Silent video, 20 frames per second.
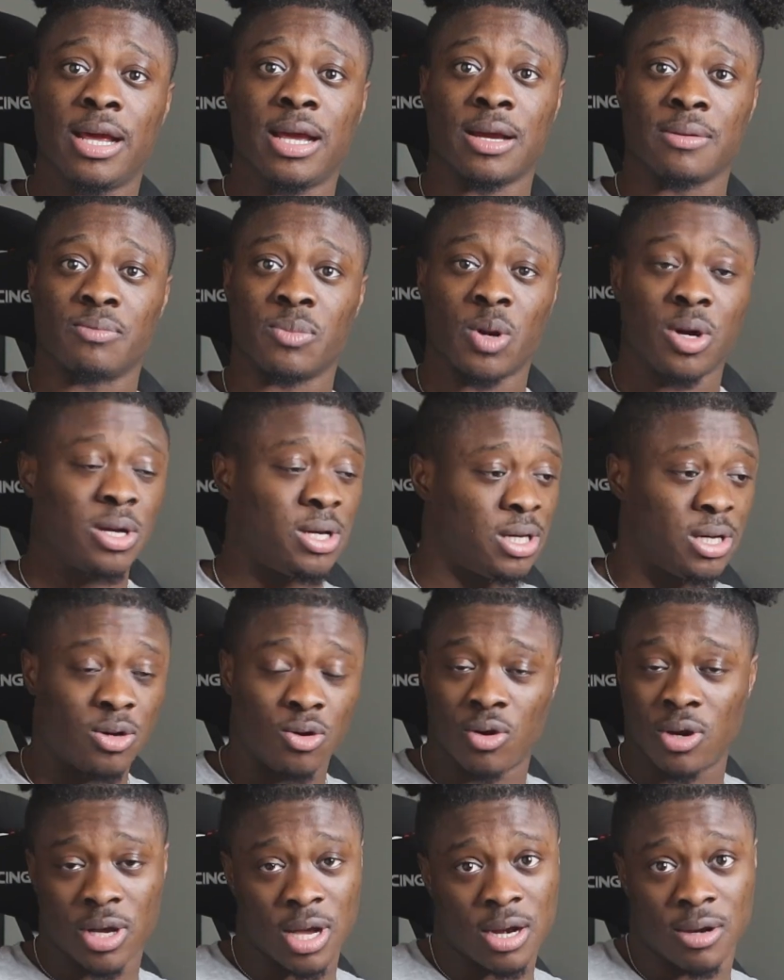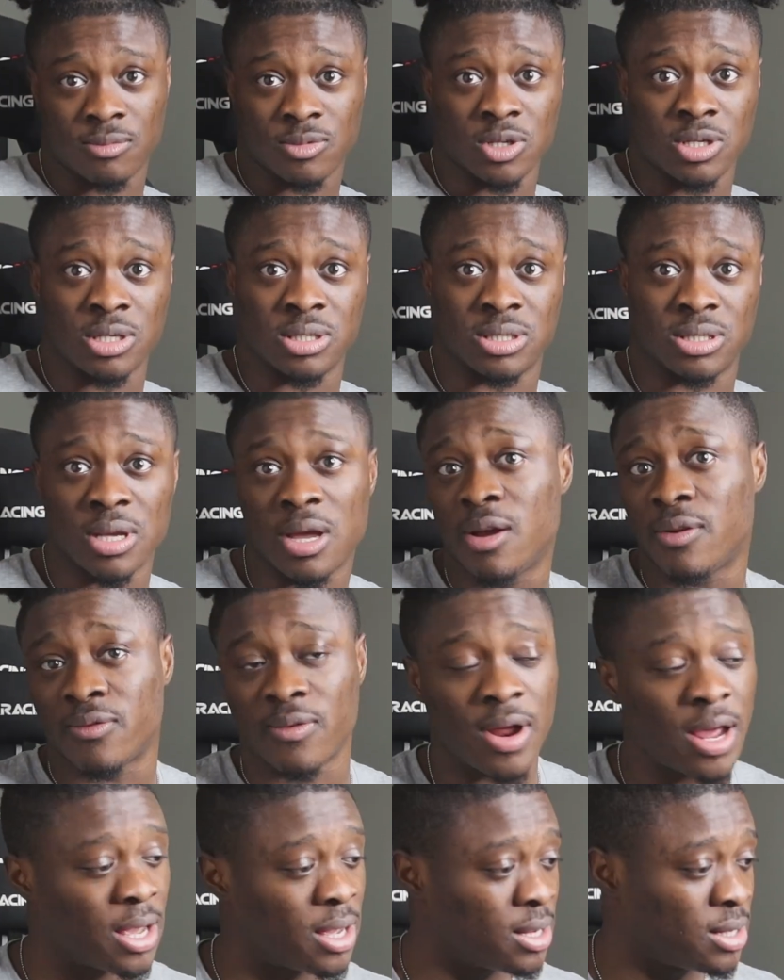nigga, bro. He gonna get
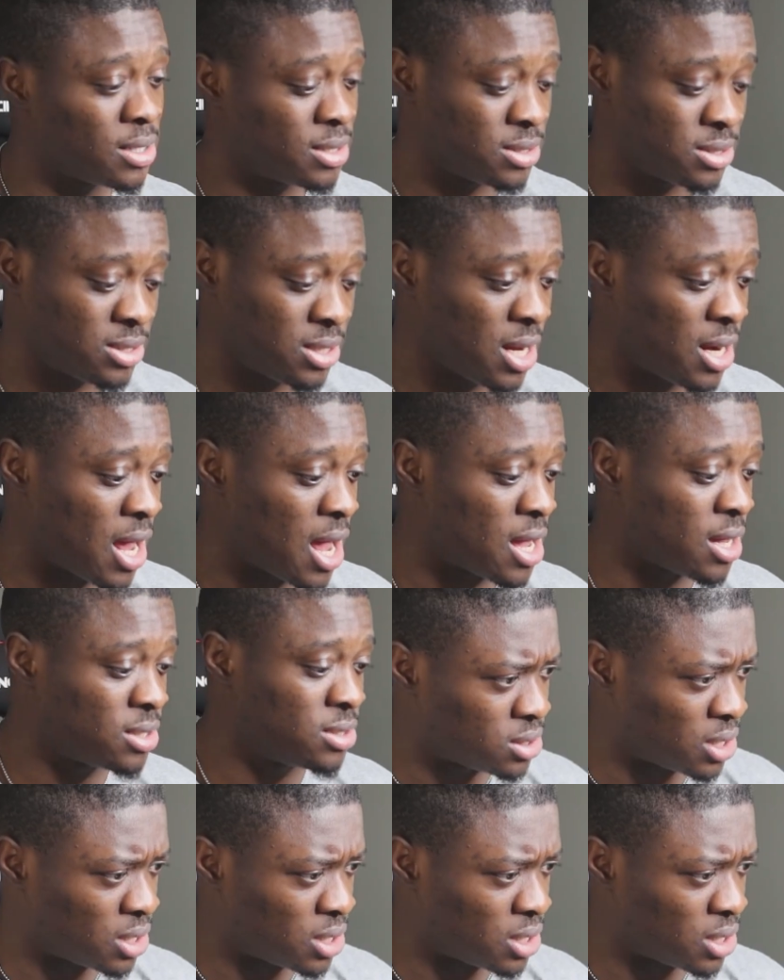himself right to that.